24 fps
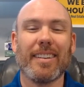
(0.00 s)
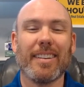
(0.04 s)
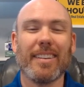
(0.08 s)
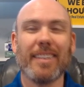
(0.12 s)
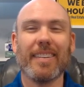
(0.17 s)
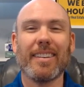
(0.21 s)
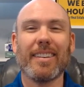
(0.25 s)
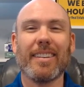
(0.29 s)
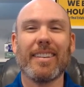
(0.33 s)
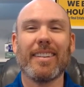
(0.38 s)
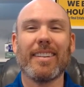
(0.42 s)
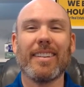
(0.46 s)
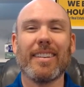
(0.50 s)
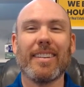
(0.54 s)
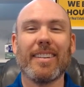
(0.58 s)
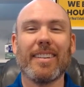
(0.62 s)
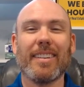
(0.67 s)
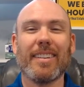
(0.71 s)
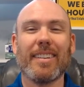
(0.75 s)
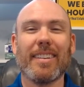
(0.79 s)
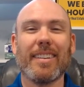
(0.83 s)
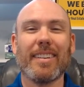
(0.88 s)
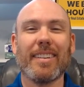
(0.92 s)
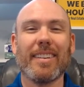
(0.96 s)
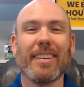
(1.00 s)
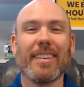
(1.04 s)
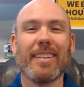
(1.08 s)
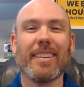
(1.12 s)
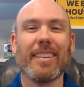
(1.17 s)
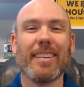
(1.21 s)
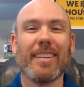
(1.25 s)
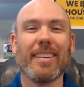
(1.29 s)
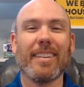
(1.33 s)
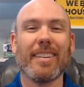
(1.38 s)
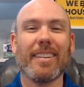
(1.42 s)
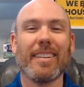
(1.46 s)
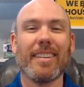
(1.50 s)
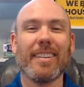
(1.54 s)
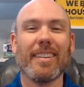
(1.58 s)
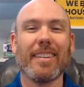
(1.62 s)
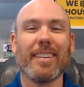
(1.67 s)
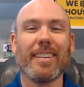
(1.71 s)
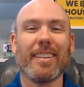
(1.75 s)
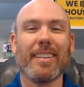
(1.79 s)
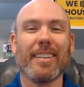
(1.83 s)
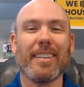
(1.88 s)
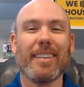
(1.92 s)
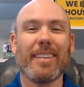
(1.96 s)

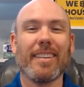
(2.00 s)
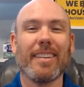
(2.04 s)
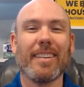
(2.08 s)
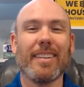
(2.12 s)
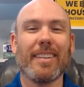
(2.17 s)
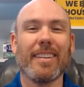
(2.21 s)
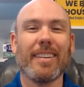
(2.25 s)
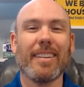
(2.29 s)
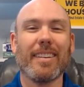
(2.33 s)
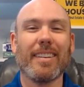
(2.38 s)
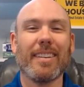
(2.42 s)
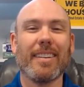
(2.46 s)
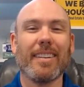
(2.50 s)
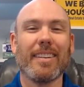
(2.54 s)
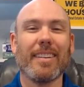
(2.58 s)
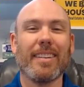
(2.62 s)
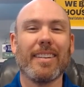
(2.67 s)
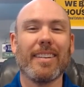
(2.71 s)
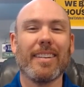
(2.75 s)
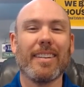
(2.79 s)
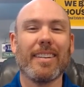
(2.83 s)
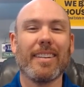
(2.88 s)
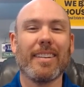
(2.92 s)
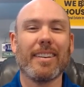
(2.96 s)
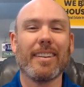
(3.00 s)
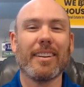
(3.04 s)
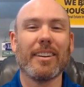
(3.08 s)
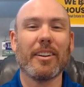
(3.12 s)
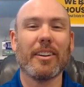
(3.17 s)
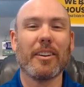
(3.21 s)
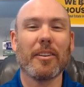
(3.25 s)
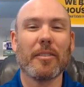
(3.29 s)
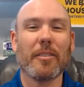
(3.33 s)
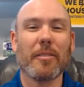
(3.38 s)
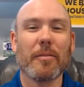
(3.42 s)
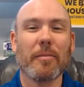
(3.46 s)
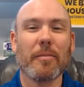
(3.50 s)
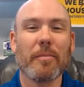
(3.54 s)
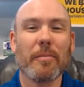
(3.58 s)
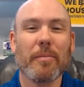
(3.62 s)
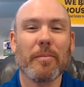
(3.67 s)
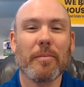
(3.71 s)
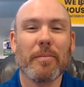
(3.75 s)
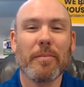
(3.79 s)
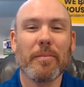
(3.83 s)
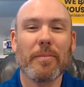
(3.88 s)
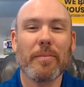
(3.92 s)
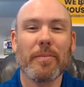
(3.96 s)

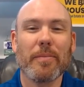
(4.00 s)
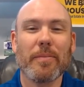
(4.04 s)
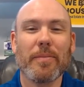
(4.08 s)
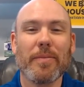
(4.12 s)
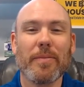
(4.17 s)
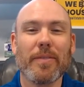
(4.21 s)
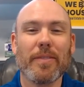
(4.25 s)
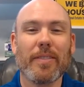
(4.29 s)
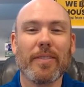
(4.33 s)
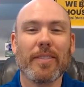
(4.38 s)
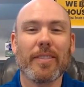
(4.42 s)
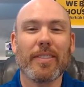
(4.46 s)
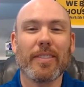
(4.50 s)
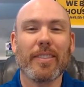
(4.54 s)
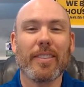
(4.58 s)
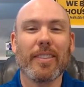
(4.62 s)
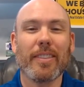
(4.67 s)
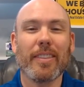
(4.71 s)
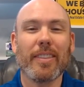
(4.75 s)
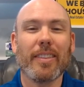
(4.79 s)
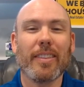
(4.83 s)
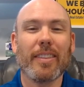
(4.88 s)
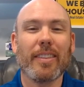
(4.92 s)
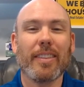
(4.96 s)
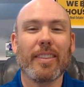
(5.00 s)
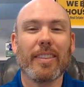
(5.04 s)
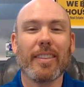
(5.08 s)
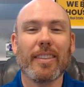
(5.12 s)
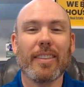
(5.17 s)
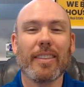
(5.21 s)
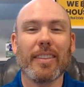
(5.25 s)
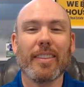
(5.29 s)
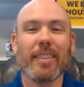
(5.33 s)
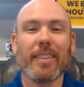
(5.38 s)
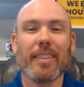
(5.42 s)
No words are spoken by the person on screen.